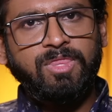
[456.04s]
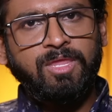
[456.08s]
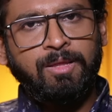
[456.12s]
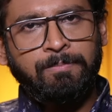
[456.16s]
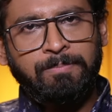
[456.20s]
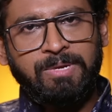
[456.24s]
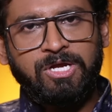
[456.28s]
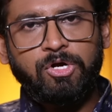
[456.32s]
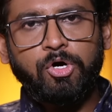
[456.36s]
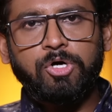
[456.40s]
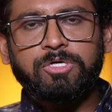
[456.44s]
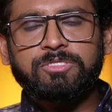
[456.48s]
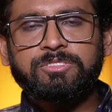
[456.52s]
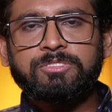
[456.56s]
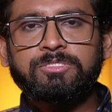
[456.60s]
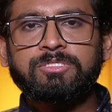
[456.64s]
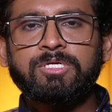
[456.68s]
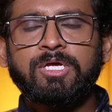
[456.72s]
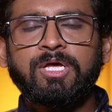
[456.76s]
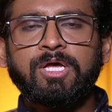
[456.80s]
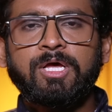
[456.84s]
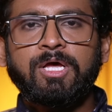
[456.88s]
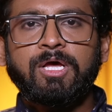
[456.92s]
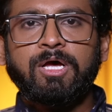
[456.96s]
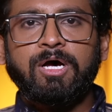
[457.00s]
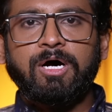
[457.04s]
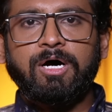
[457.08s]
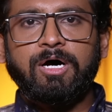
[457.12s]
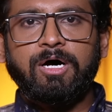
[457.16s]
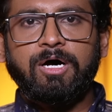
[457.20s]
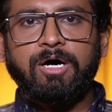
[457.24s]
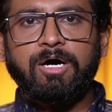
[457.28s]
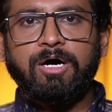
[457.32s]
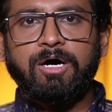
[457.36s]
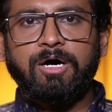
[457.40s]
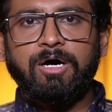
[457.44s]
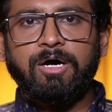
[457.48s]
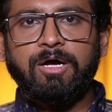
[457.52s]
Because
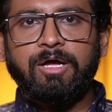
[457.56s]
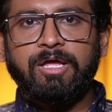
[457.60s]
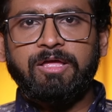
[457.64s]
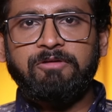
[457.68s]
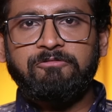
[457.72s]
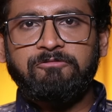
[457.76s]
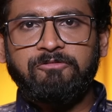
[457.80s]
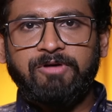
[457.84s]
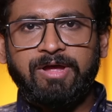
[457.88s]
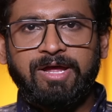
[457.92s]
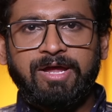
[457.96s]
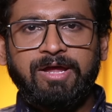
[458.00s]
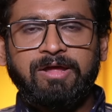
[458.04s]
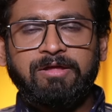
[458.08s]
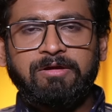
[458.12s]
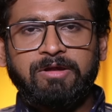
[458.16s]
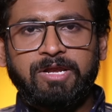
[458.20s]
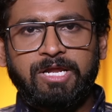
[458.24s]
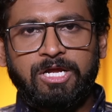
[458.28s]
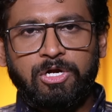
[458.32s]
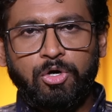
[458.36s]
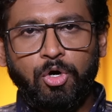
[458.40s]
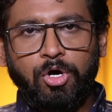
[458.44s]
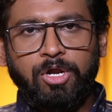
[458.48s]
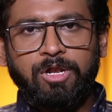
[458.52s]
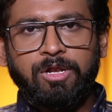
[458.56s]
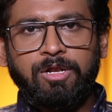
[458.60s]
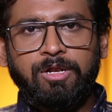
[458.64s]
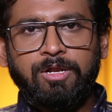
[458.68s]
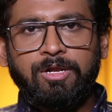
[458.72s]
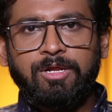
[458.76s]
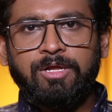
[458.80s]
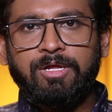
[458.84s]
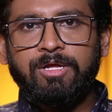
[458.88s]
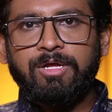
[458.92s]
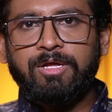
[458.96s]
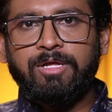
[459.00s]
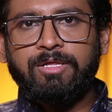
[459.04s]
if I recall,
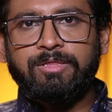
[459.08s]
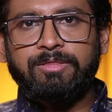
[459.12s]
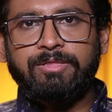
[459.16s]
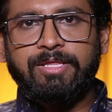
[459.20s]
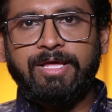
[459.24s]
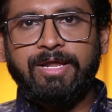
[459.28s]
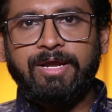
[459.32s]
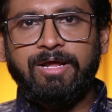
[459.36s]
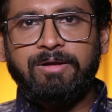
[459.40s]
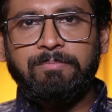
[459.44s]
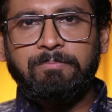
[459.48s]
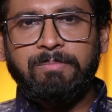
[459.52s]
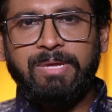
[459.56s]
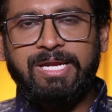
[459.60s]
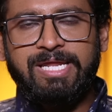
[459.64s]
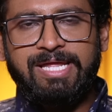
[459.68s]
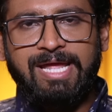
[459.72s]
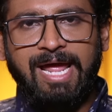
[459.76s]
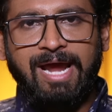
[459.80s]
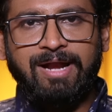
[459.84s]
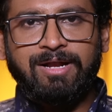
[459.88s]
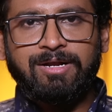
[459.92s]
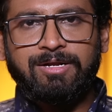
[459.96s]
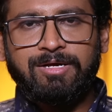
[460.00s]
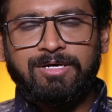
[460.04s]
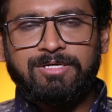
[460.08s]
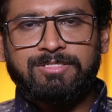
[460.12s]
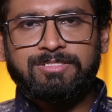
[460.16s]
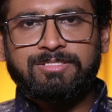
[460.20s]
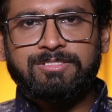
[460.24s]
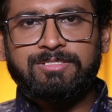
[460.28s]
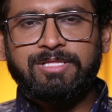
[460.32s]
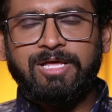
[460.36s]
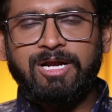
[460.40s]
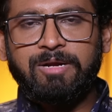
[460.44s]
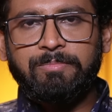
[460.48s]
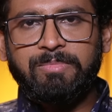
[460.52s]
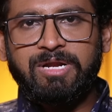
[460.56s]
there are many actors,
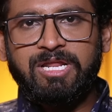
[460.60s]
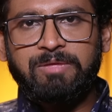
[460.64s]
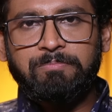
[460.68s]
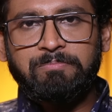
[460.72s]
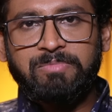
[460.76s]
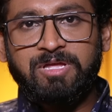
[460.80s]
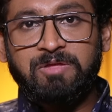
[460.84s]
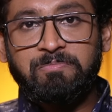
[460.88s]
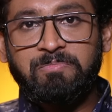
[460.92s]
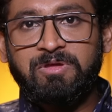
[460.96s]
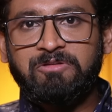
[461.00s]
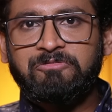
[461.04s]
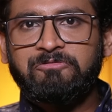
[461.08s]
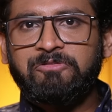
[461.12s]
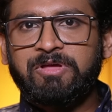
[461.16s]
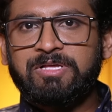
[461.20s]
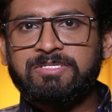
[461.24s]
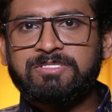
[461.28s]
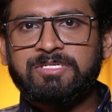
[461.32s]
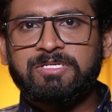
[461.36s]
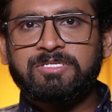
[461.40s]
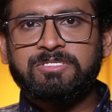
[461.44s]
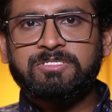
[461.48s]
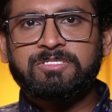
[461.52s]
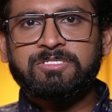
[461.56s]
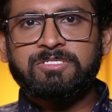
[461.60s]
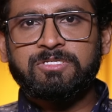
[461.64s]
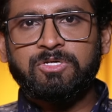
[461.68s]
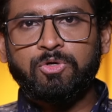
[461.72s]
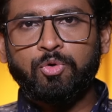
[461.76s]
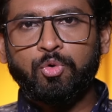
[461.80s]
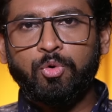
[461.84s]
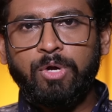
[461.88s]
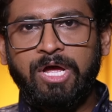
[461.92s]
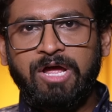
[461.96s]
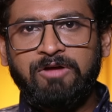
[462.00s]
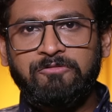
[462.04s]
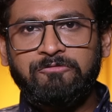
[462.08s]
there are many big faces
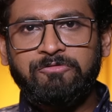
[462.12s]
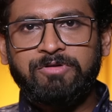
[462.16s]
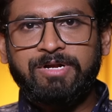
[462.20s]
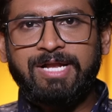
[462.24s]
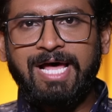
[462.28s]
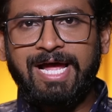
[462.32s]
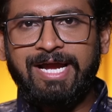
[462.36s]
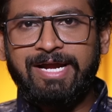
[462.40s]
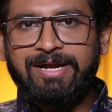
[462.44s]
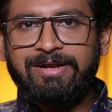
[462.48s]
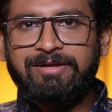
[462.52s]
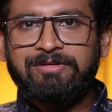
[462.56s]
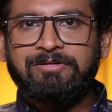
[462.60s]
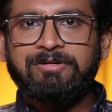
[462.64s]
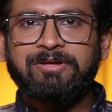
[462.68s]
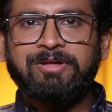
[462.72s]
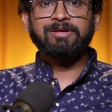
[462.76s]
who have died